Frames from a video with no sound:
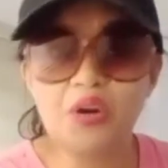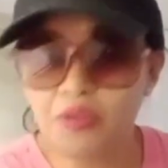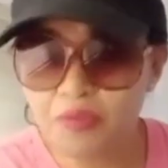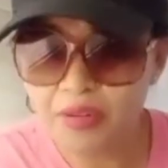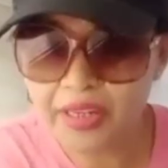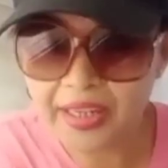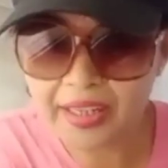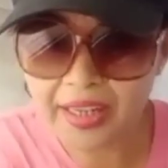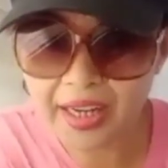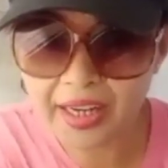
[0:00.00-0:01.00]
Hopefully
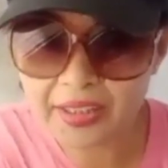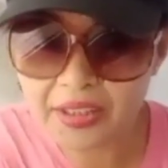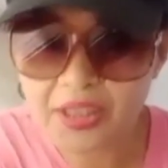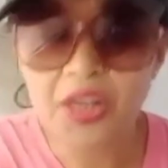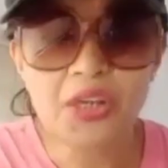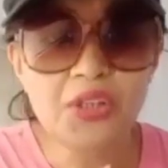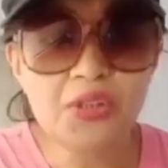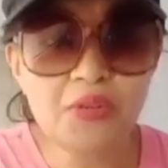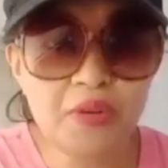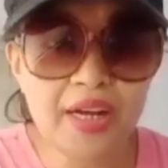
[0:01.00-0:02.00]
that
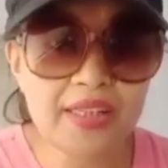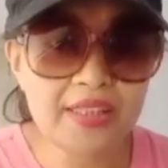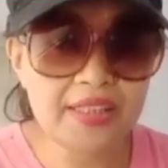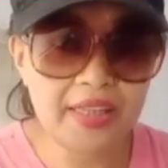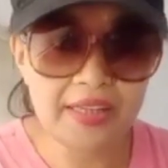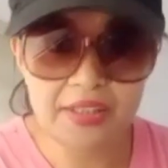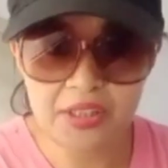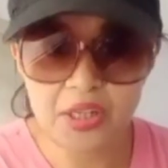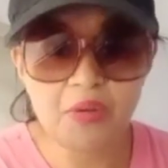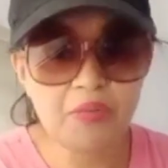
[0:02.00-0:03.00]
you and Sister
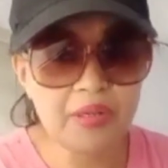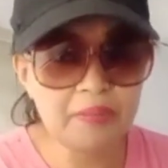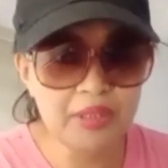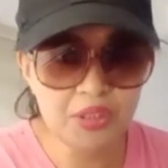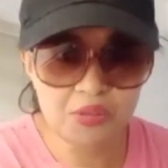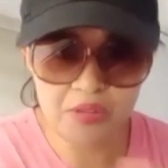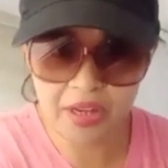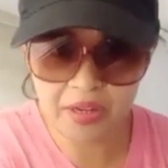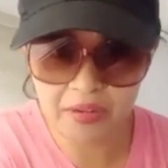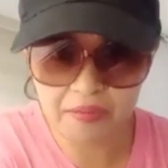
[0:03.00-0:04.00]
Angel will be
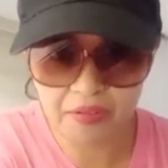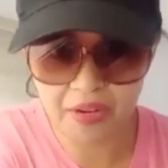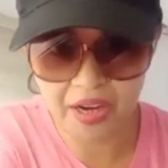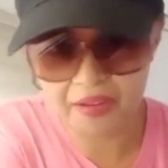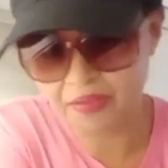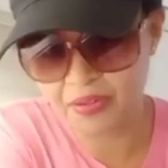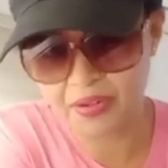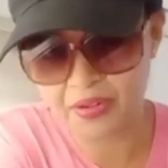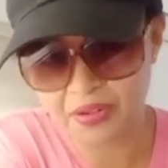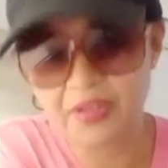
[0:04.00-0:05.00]
together
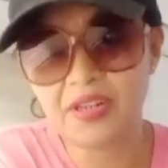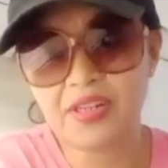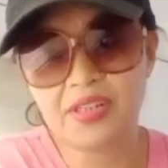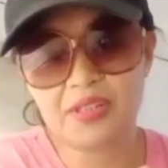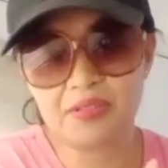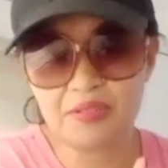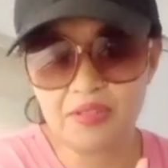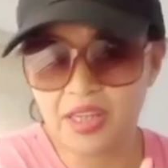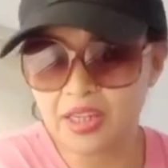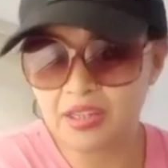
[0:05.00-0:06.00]
forever. So
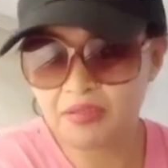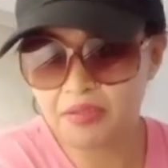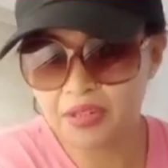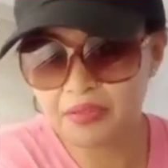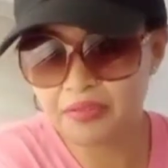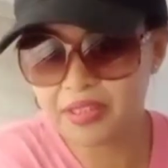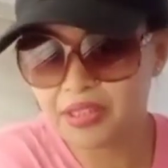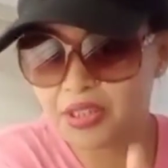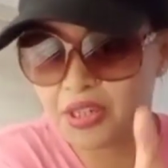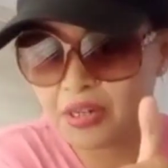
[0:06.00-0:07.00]
thank you for the
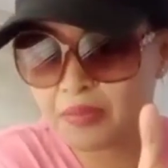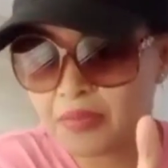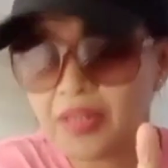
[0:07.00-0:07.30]
friendship.